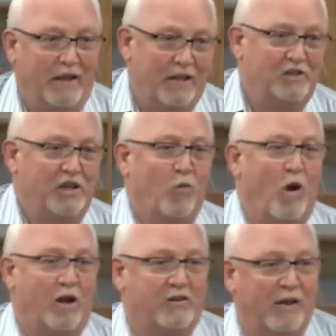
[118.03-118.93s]
And she
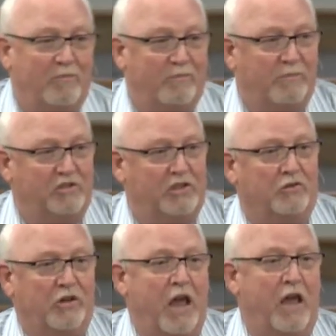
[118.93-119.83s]
walks up and she
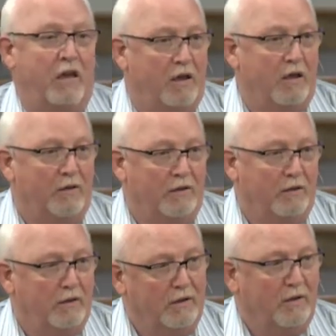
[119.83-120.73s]
goes, Hey,
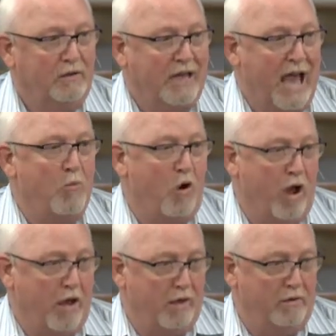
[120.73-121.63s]

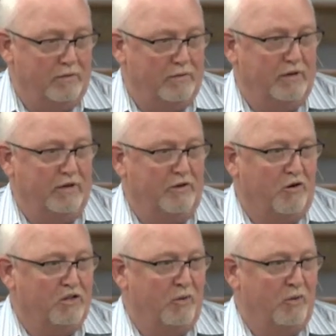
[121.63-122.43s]
cowboy. He turns